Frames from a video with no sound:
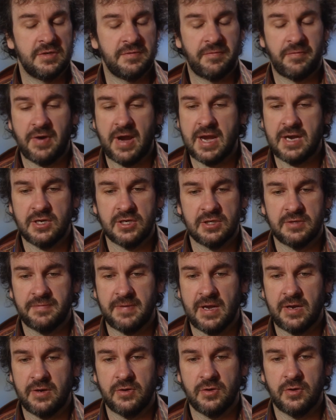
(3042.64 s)
Fran just
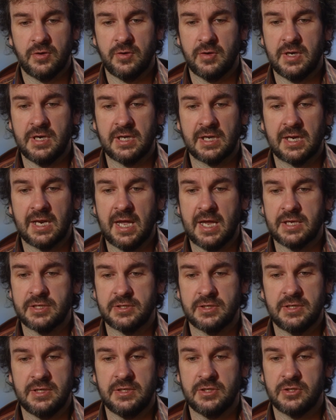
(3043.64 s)
found her in a
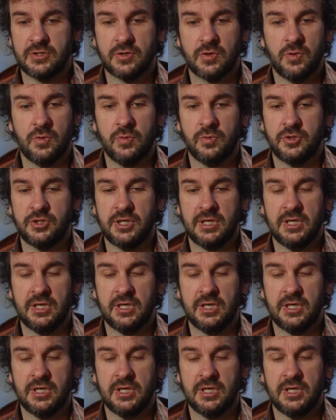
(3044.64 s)
class in school.